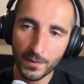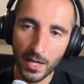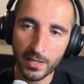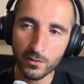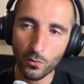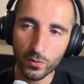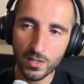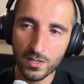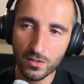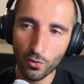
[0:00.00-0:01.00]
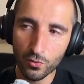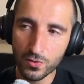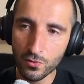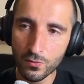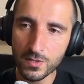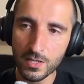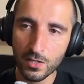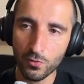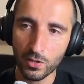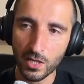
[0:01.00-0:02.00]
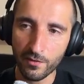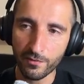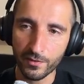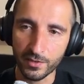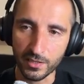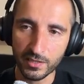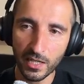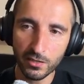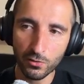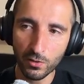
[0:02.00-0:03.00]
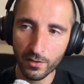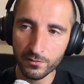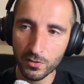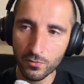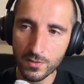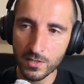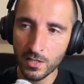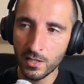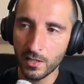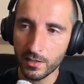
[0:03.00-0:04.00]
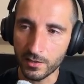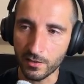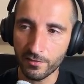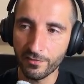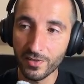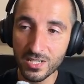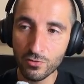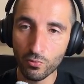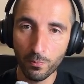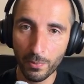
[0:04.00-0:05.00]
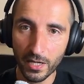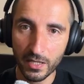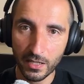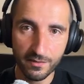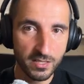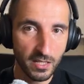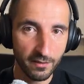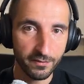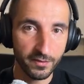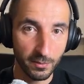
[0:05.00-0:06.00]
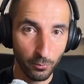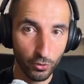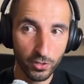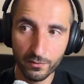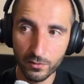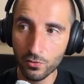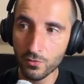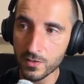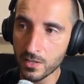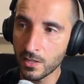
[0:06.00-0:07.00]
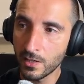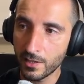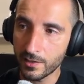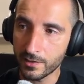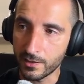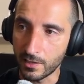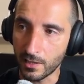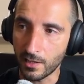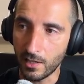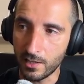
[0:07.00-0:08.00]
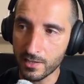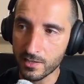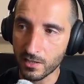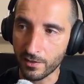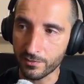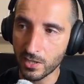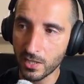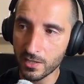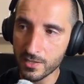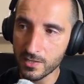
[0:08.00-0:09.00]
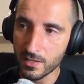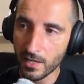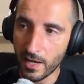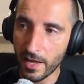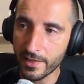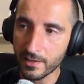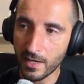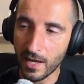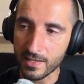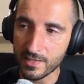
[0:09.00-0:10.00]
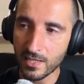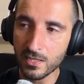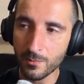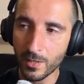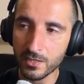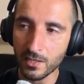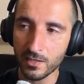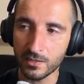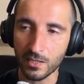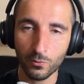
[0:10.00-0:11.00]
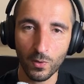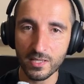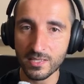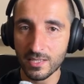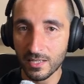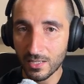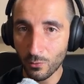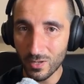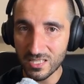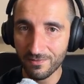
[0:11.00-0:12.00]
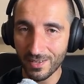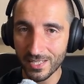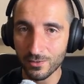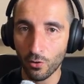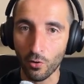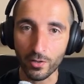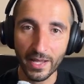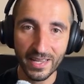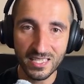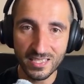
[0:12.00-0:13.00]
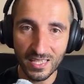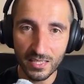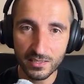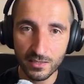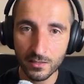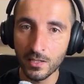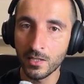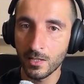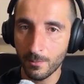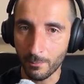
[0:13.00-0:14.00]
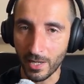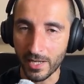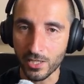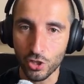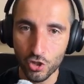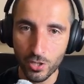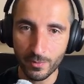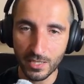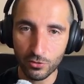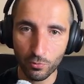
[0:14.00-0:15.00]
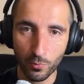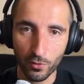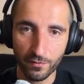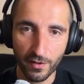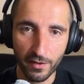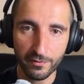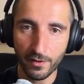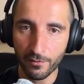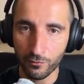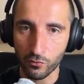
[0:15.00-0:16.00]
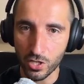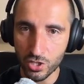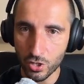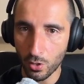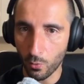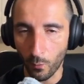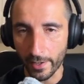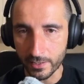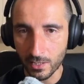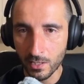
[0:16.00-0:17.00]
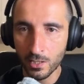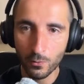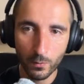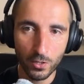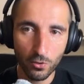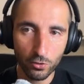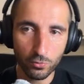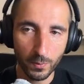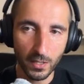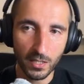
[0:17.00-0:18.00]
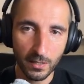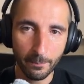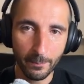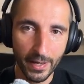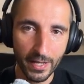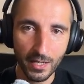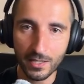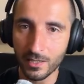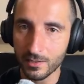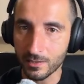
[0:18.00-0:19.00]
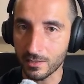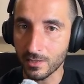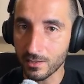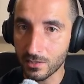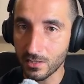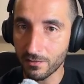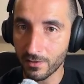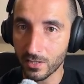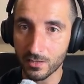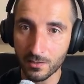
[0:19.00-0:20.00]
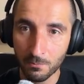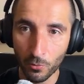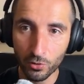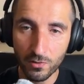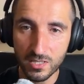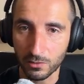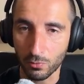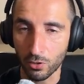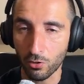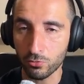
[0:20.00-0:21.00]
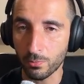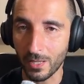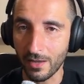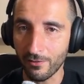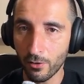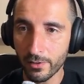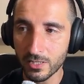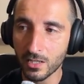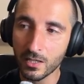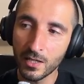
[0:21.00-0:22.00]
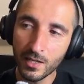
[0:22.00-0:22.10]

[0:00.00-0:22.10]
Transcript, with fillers: And within those news, you have the title of the news, the first two paragraphs of the body of the news, the list of tickers, and a sentiment that was classified or extracted by Gemini 2.5 Flash Lite. We're going to be comparing the different models that we're going to be evaluating